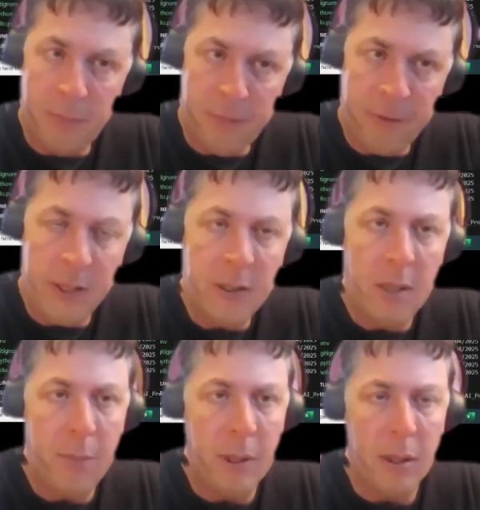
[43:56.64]
front
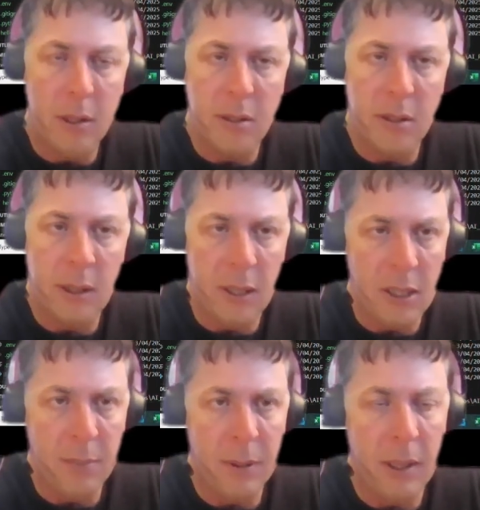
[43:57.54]
end bit is the
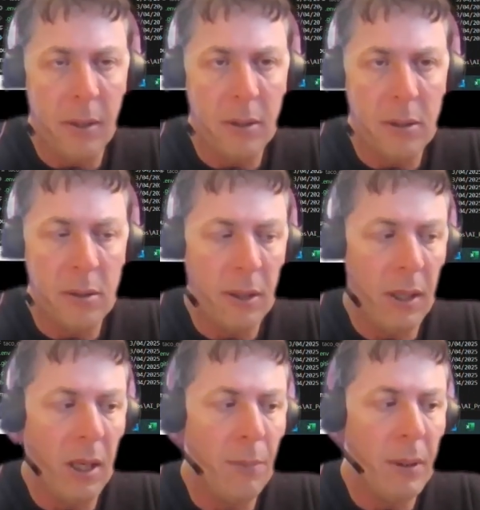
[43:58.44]
easy part. This is the
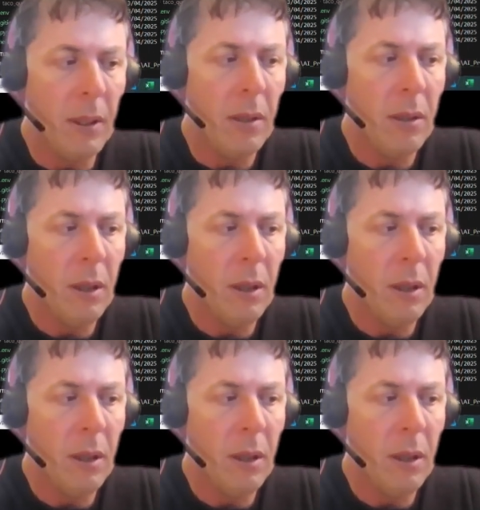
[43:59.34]
hard part.